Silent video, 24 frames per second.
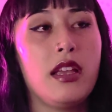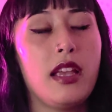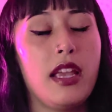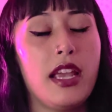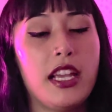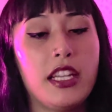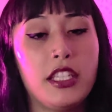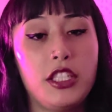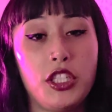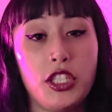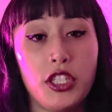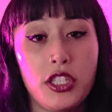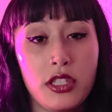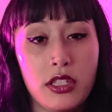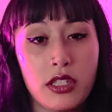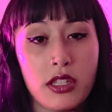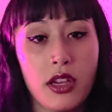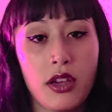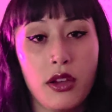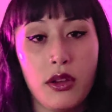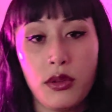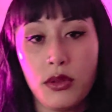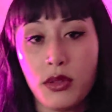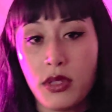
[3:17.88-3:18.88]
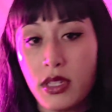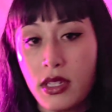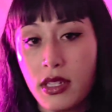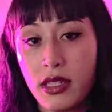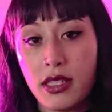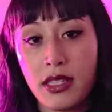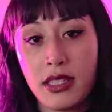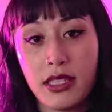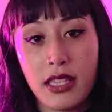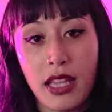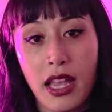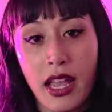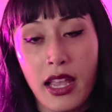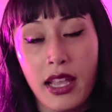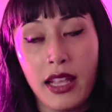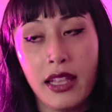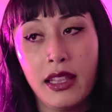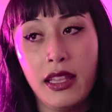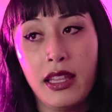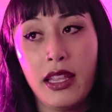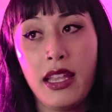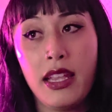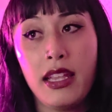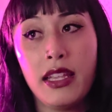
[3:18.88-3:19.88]
it just goes
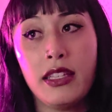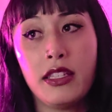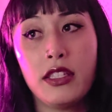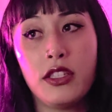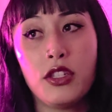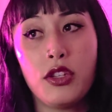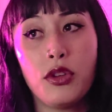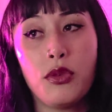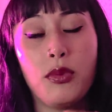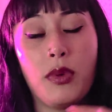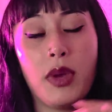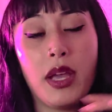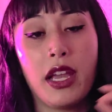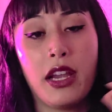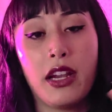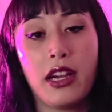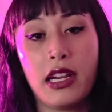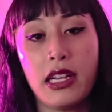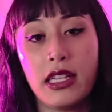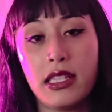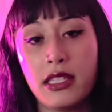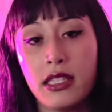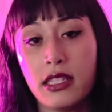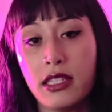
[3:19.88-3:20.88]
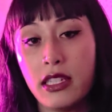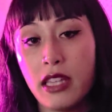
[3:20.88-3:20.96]
silent to where it's